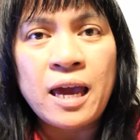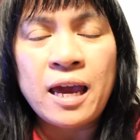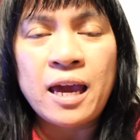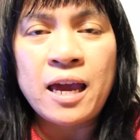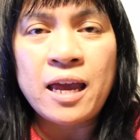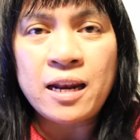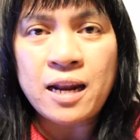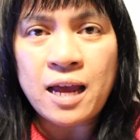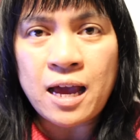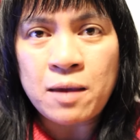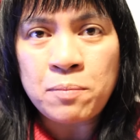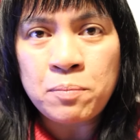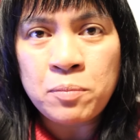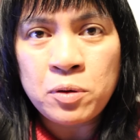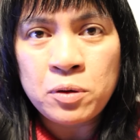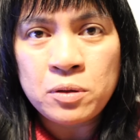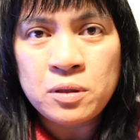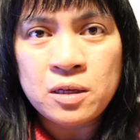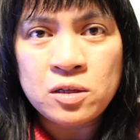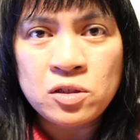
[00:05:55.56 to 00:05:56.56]
and I
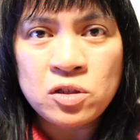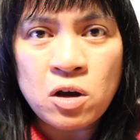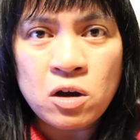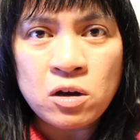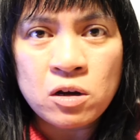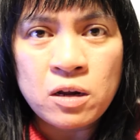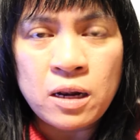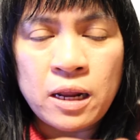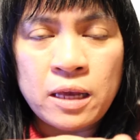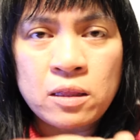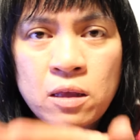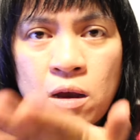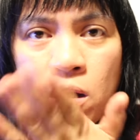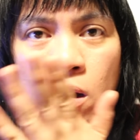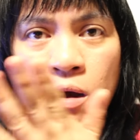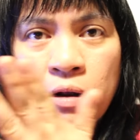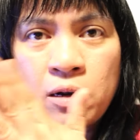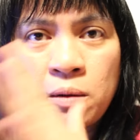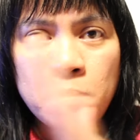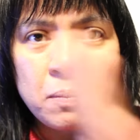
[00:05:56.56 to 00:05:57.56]
put the chocolate
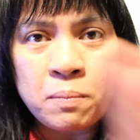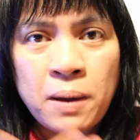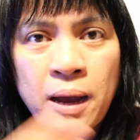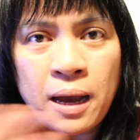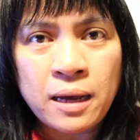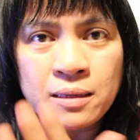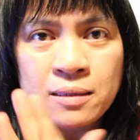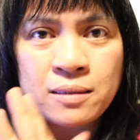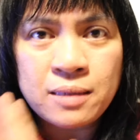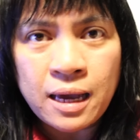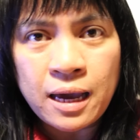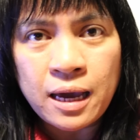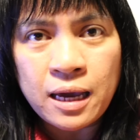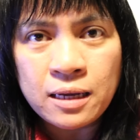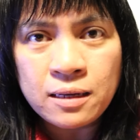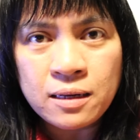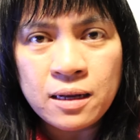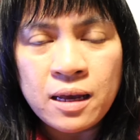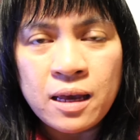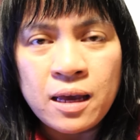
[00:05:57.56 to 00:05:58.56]
on the back
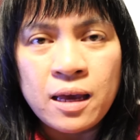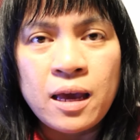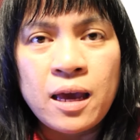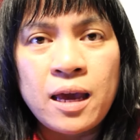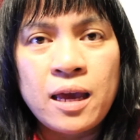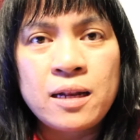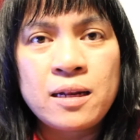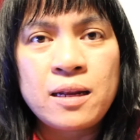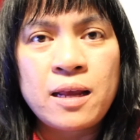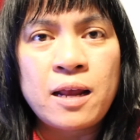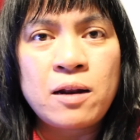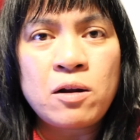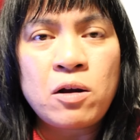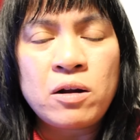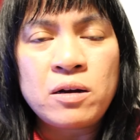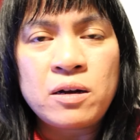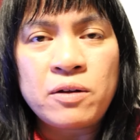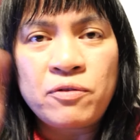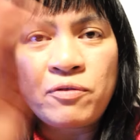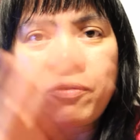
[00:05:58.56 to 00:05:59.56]
side and then
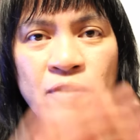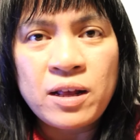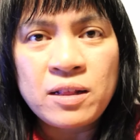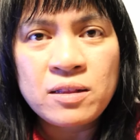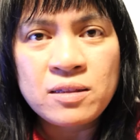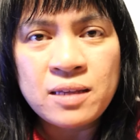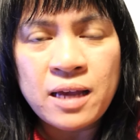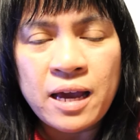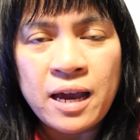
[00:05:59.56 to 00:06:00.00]
on the front